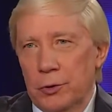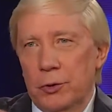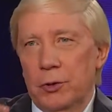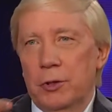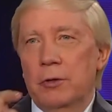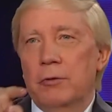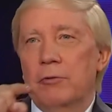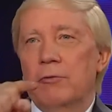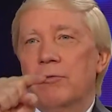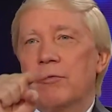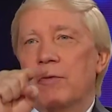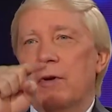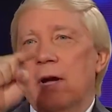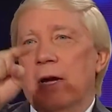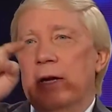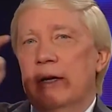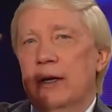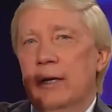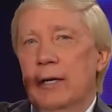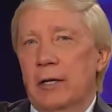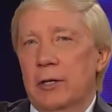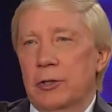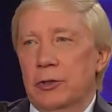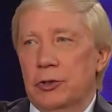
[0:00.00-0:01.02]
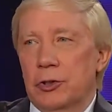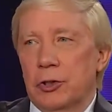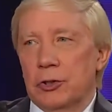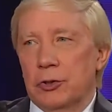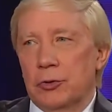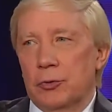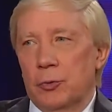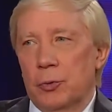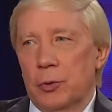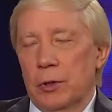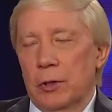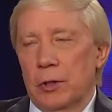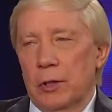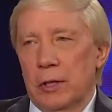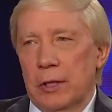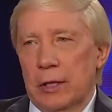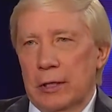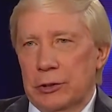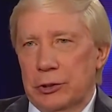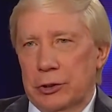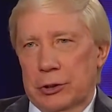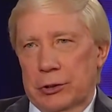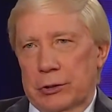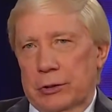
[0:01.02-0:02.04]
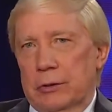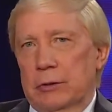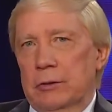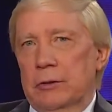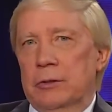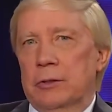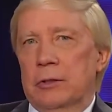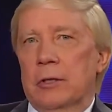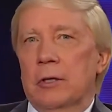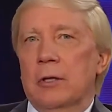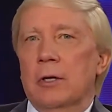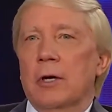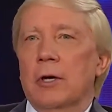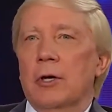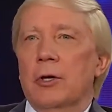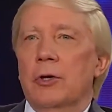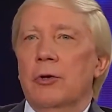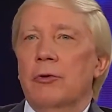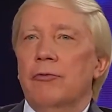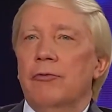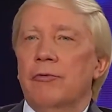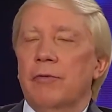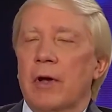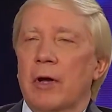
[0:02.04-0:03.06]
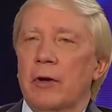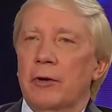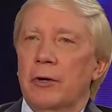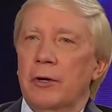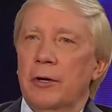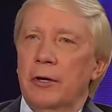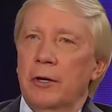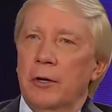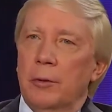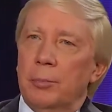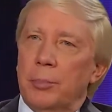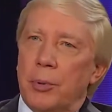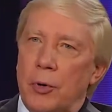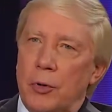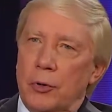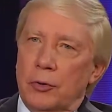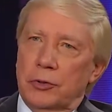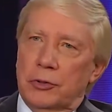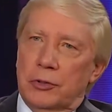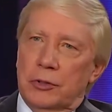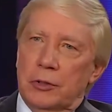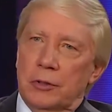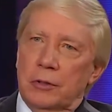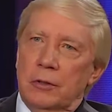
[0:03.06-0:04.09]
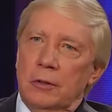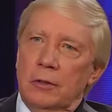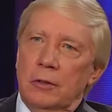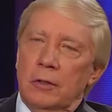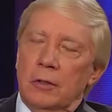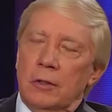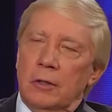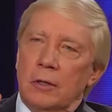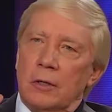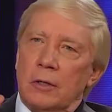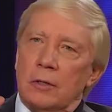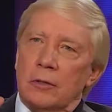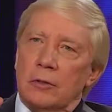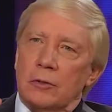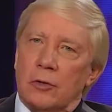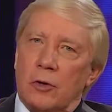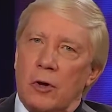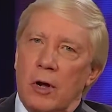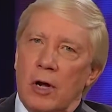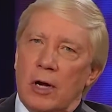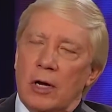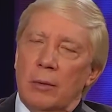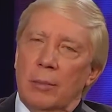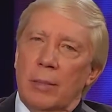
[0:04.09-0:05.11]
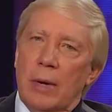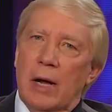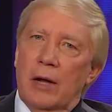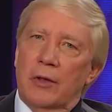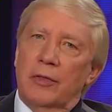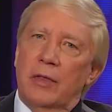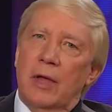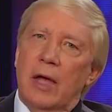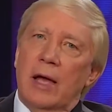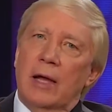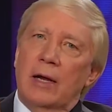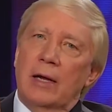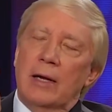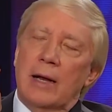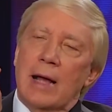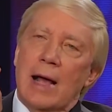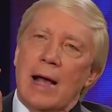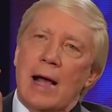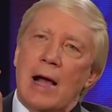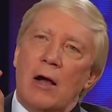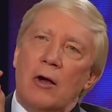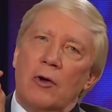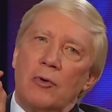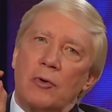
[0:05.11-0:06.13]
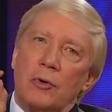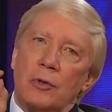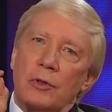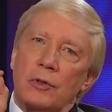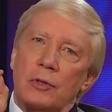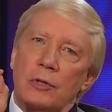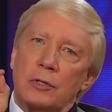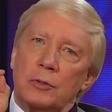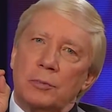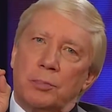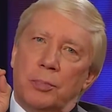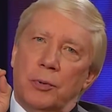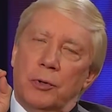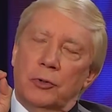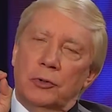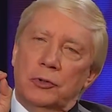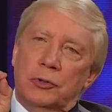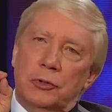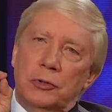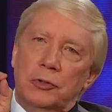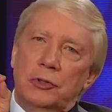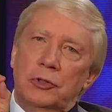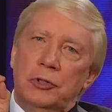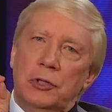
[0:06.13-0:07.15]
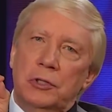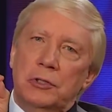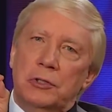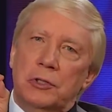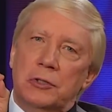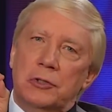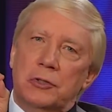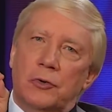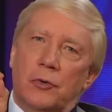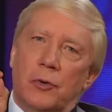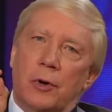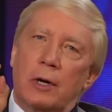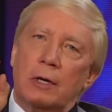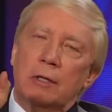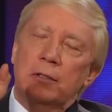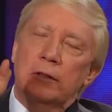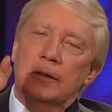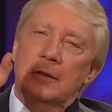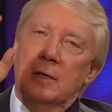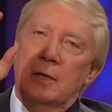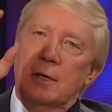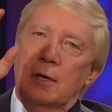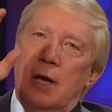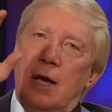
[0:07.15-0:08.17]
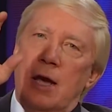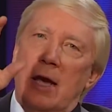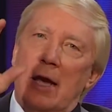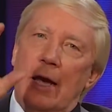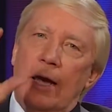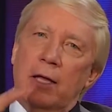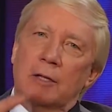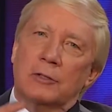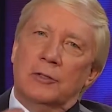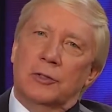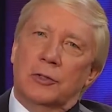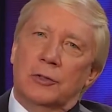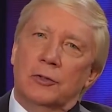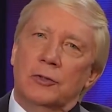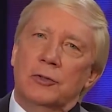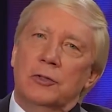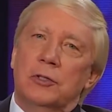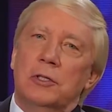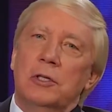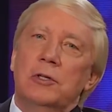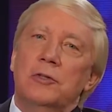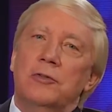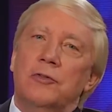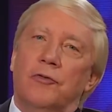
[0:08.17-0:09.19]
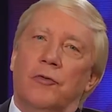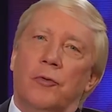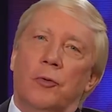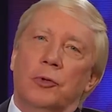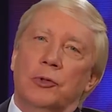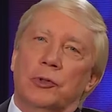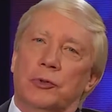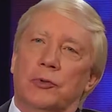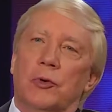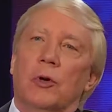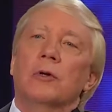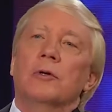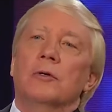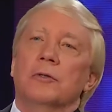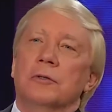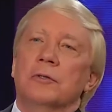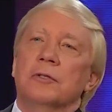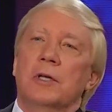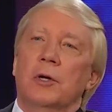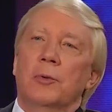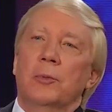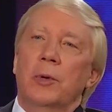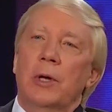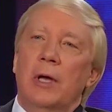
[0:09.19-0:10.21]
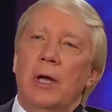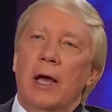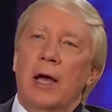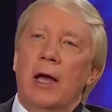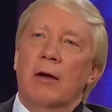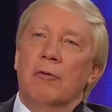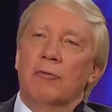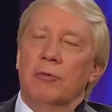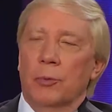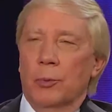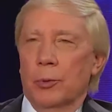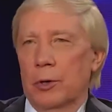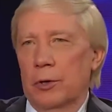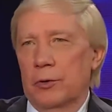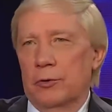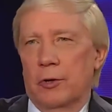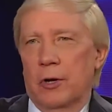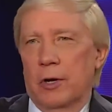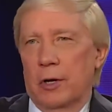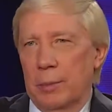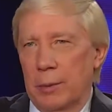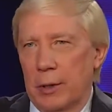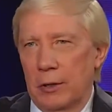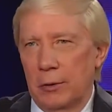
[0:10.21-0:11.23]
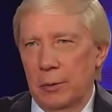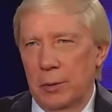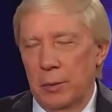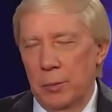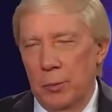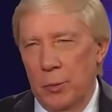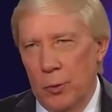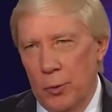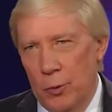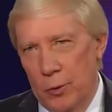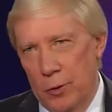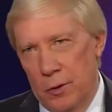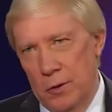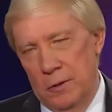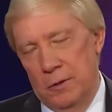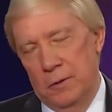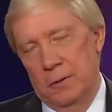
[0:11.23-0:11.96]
You didn't find it in just religions. You found it in a person. Talk about that and how this person, Jesus Christ, answers these 4 struggles that we have that we're going to talk about a little bit more.